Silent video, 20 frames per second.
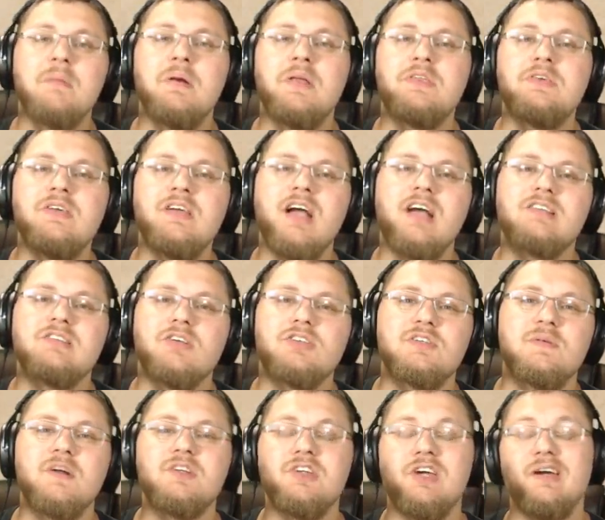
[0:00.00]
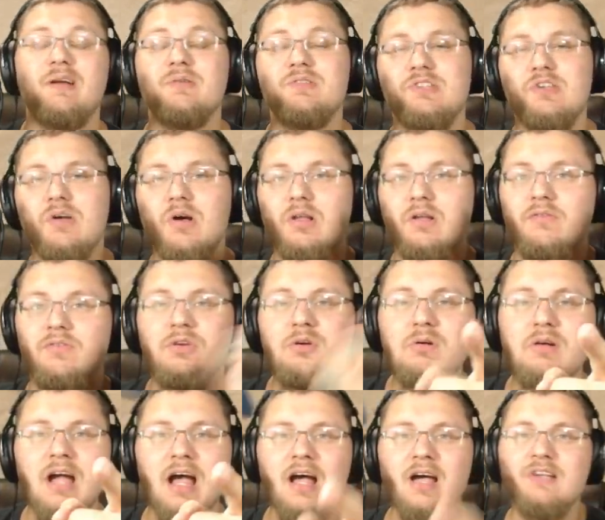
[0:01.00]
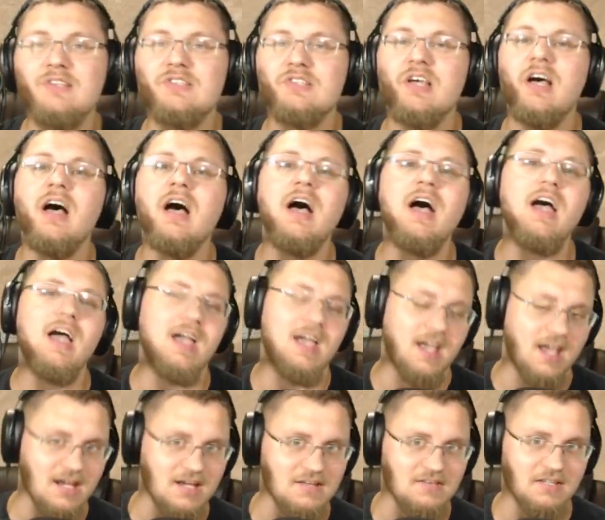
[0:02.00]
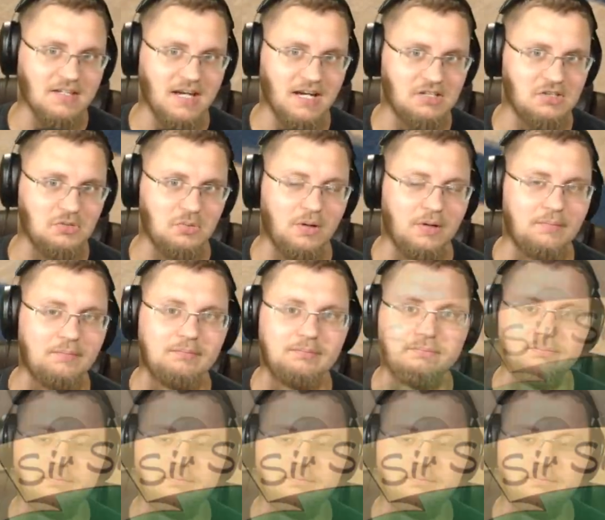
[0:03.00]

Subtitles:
But thank you guys all so much, and I'll see all of you guys in the next one.